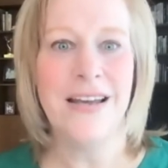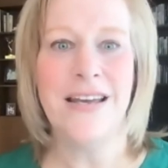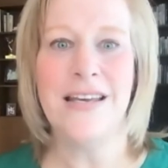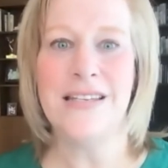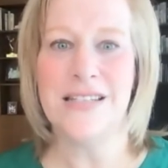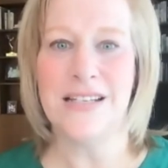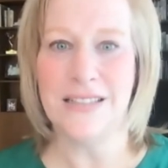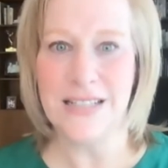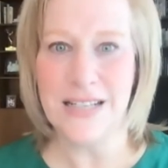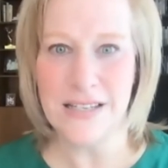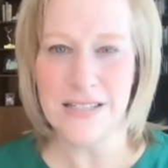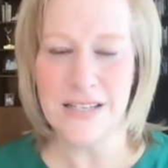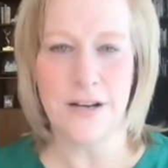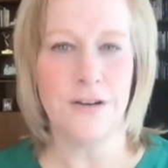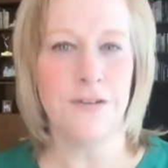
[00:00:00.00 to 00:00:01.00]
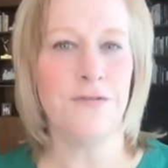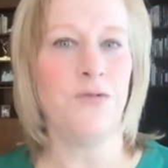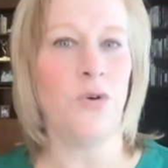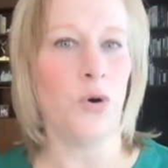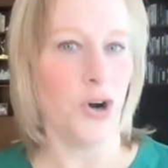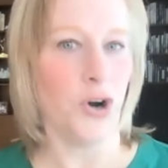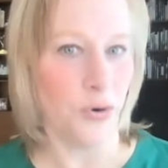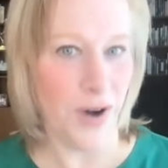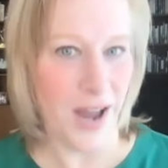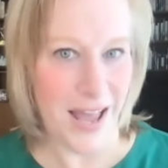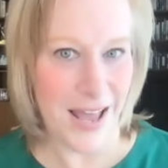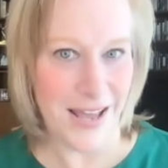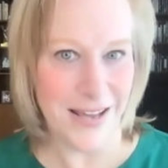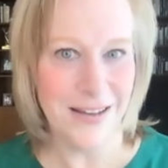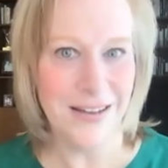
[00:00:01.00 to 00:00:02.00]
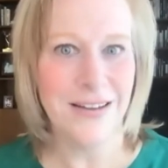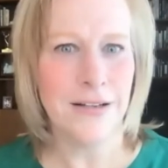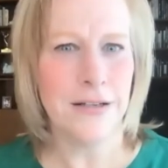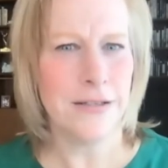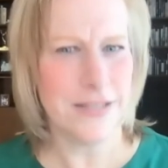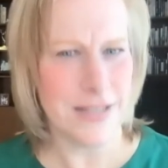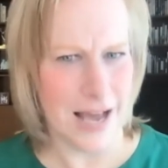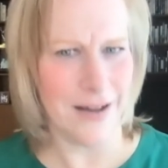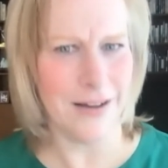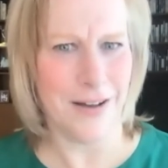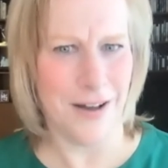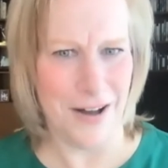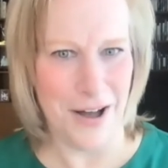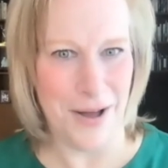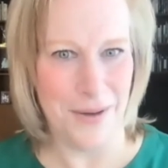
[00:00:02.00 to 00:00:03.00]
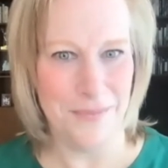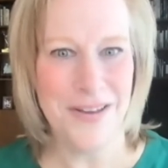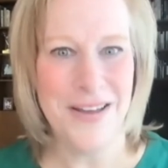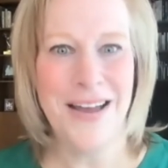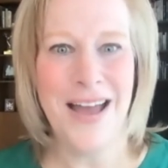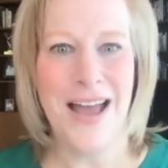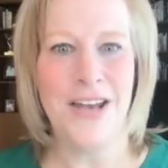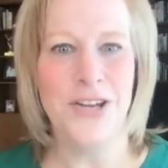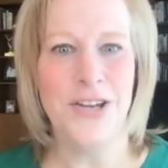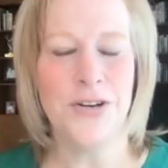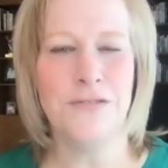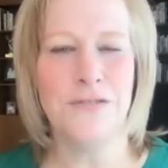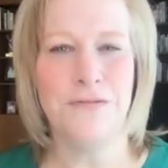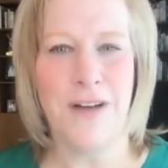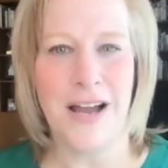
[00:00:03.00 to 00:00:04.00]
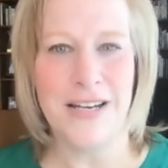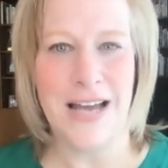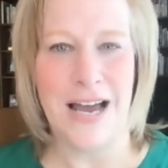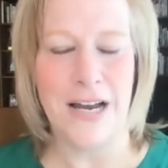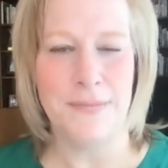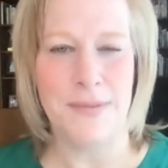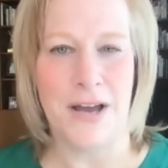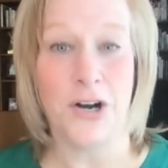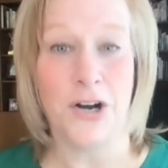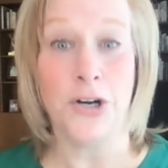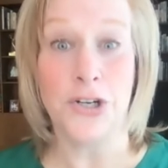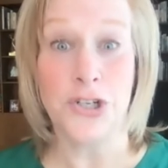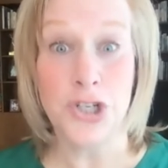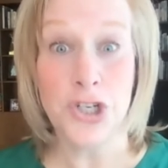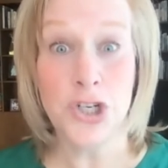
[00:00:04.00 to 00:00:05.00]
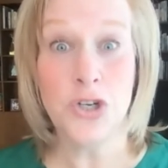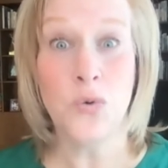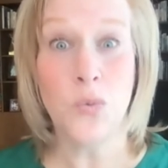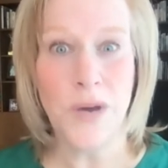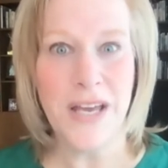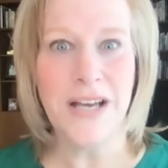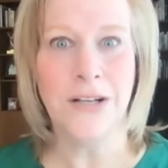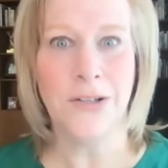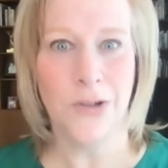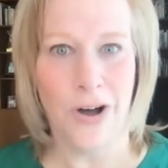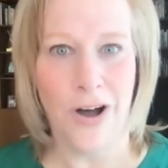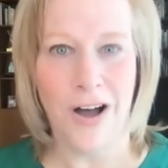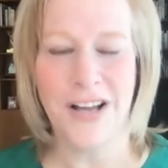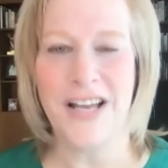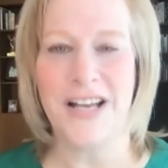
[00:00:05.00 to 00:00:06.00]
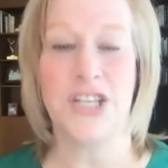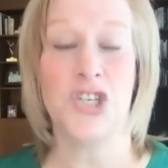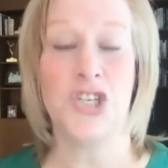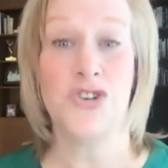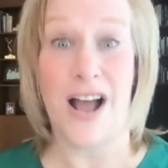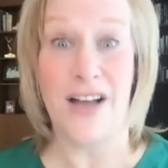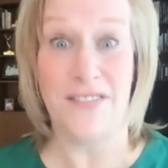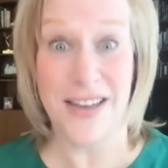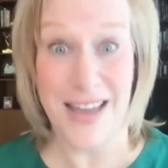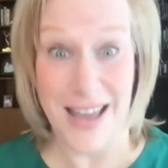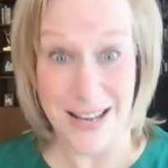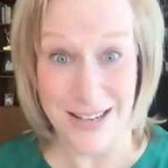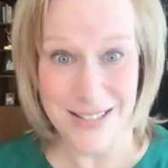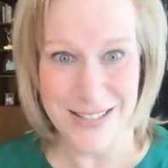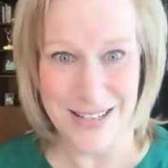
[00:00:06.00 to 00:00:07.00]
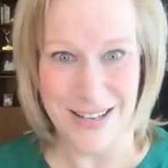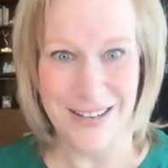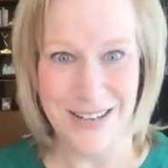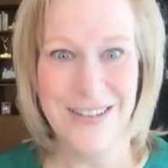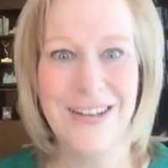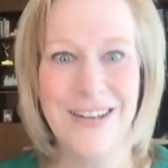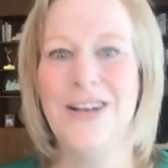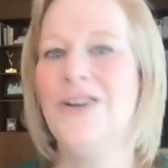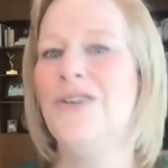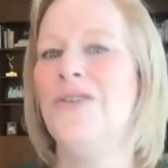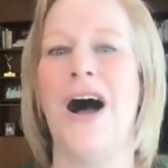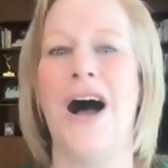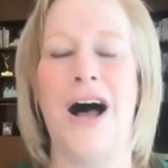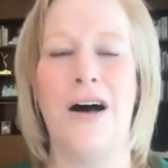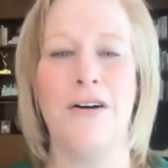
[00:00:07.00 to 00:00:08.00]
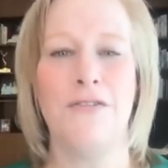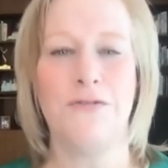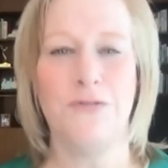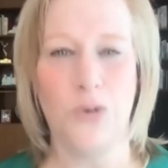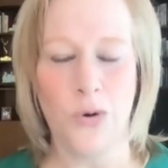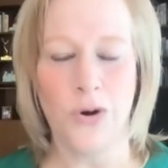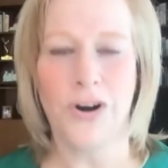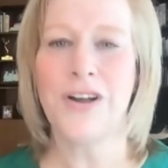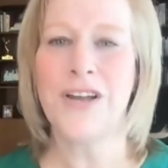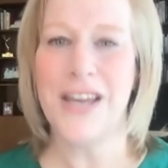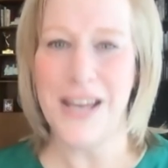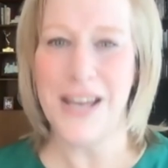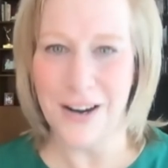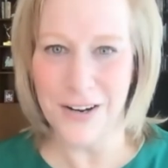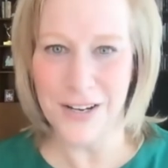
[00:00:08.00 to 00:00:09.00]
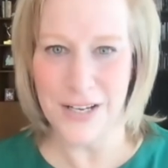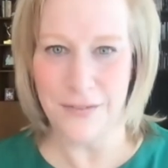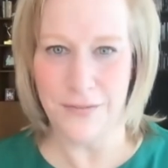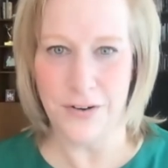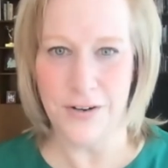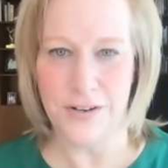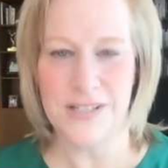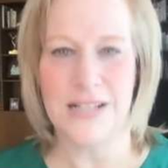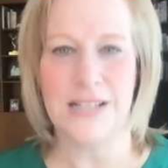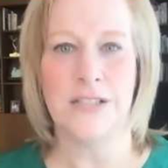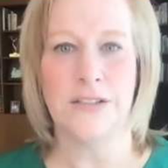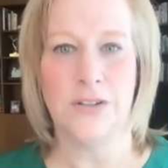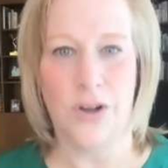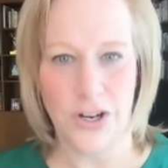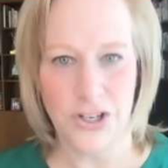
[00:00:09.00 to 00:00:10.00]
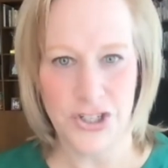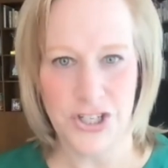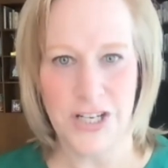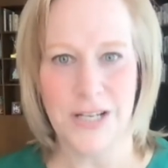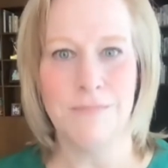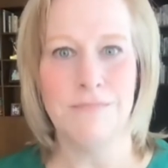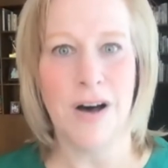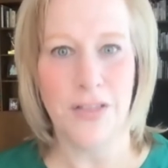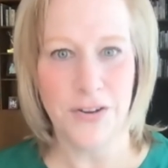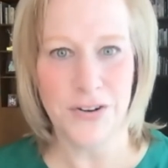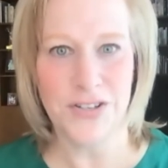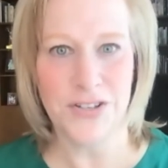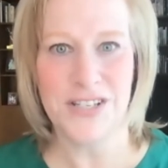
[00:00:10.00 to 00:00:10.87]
is alicaforneret.com, and you could find out about her 2-week-long extravaganza for caregivers that's launching Mother's